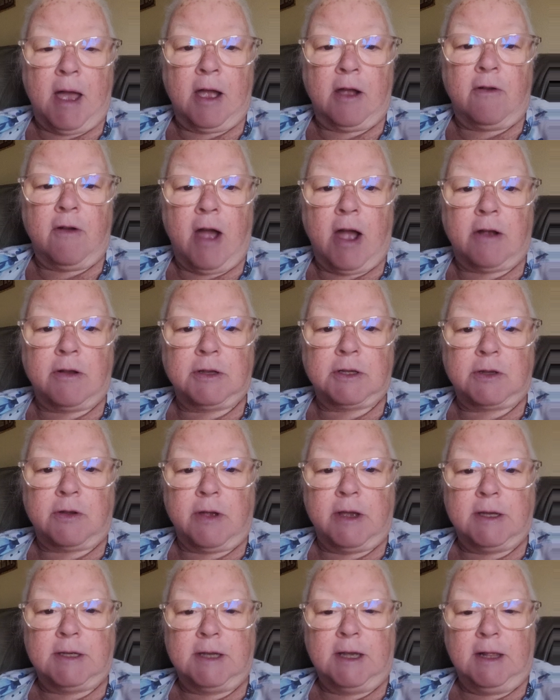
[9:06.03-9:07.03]
on Cracker's
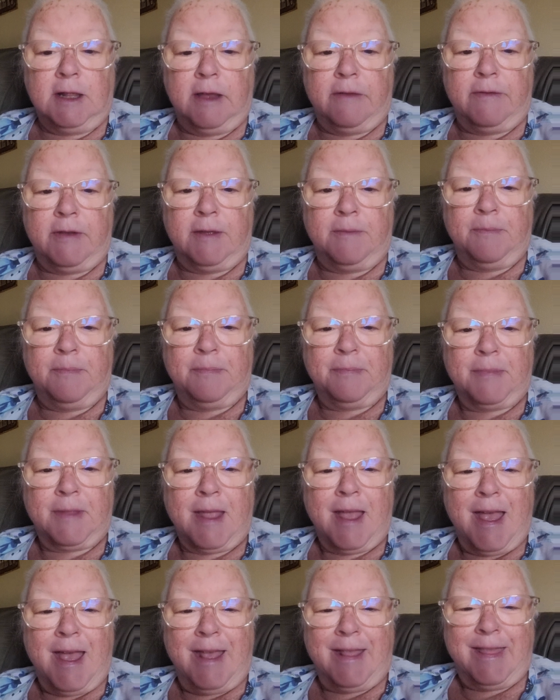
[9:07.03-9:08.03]
Crazy Living.
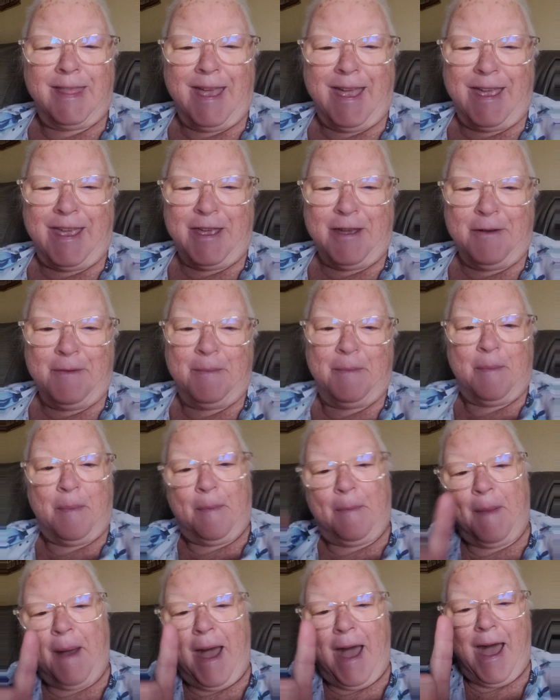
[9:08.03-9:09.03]
Thank you.
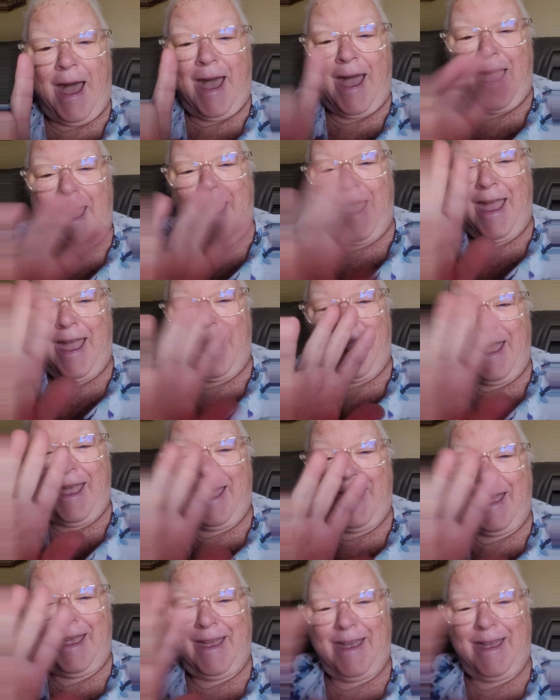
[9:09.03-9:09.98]
Bye.